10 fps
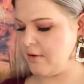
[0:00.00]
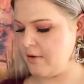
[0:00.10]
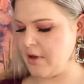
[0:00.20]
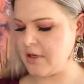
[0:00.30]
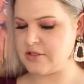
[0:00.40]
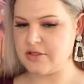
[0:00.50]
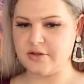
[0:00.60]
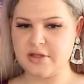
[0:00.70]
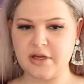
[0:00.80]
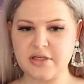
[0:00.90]
Okay,
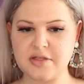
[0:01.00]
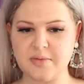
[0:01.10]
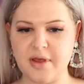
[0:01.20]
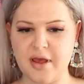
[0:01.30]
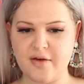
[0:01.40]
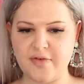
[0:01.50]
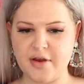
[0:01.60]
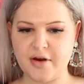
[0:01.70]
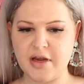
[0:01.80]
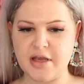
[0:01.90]
so the next thing we have
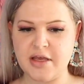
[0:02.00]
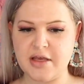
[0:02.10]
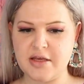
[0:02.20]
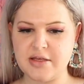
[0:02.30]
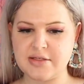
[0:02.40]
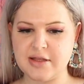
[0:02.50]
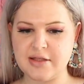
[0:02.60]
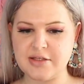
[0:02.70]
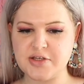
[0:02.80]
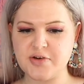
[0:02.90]
here is
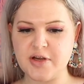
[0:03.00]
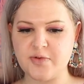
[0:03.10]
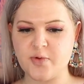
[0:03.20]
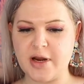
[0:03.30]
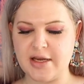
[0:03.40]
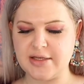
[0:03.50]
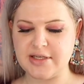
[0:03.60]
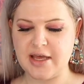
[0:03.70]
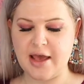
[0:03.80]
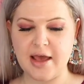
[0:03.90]
Listerine Ready
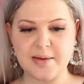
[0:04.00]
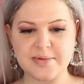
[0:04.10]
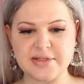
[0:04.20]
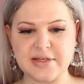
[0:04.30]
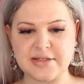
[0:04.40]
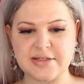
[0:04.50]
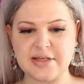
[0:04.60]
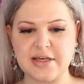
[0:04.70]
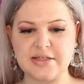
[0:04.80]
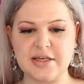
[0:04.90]
Tabs. It
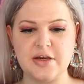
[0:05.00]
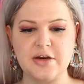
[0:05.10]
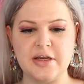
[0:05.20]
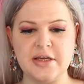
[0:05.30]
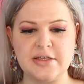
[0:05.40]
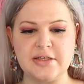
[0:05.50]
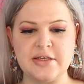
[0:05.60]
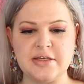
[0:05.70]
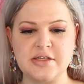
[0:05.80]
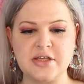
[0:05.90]
says here it
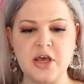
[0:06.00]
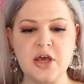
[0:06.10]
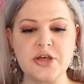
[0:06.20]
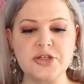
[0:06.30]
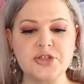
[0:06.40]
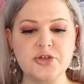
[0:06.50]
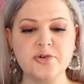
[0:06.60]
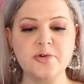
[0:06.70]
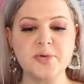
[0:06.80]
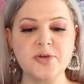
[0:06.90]
is
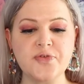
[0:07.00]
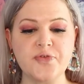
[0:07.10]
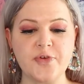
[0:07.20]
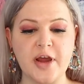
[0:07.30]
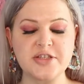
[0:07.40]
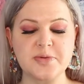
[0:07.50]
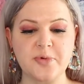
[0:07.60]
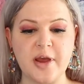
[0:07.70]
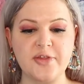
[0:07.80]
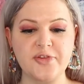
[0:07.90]
chewable fresh
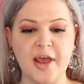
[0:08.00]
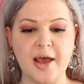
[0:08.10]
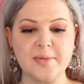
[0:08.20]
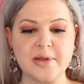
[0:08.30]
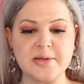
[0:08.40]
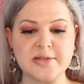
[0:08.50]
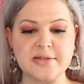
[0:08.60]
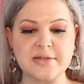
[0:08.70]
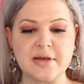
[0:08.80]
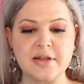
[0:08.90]
breath
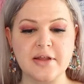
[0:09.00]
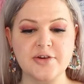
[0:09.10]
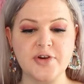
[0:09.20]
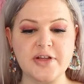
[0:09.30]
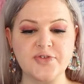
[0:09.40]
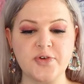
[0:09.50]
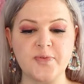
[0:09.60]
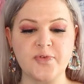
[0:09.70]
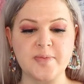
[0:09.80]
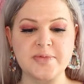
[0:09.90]
tablets that
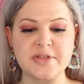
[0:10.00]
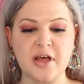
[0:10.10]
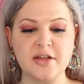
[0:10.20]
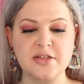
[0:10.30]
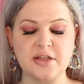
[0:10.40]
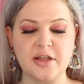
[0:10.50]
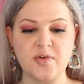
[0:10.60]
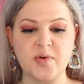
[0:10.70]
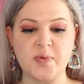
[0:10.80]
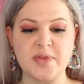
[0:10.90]
transform from solid to
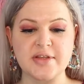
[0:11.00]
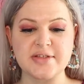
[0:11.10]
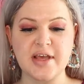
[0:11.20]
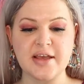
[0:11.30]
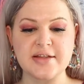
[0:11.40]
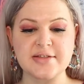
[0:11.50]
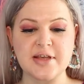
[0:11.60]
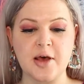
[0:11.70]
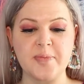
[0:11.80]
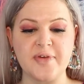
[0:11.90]
liquid within seconds,
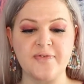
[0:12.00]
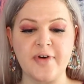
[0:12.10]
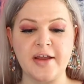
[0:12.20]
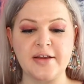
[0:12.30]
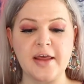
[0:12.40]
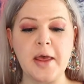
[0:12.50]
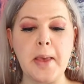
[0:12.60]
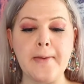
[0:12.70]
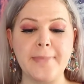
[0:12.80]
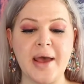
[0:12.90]
helping fight
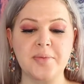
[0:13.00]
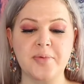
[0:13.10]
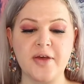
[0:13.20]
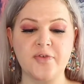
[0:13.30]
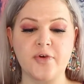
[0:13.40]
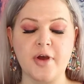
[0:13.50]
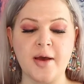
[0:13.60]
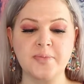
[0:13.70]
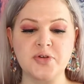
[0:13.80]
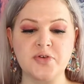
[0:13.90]
bad breath for
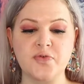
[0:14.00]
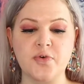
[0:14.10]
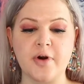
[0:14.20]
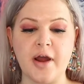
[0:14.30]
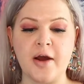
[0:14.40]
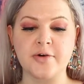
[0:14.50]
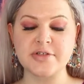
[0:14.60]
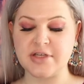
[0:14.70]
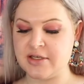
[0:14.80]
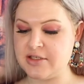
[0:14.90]
up to 4
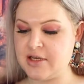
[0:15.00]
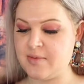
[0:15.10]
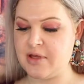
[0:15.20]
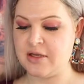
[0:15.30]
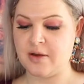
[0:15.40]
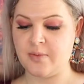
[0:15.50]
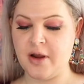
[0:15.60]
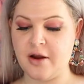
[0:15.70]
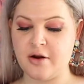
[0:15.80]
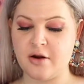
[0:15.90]
hours anytime,
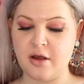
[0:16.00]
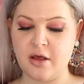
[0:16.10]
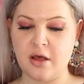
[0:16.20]
anywhere.